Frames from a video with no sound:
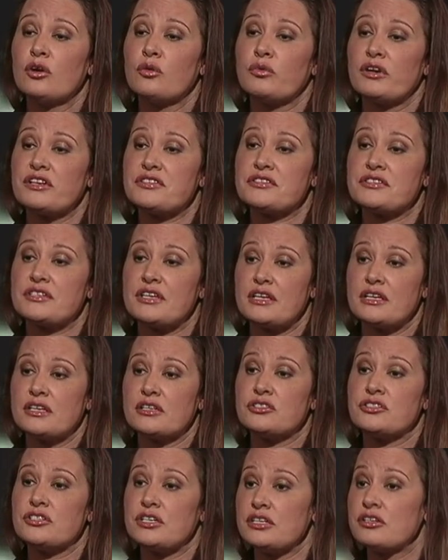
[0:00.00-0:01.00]
we're seeing a
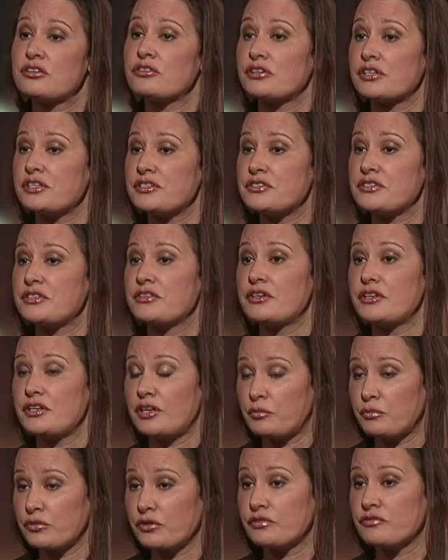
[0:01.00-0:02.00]
decrease in the
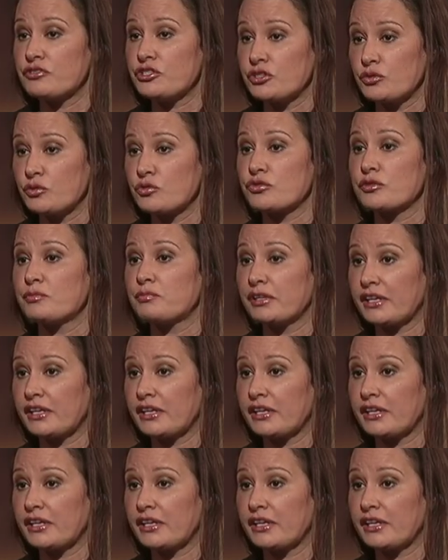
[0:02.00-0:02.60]
number of children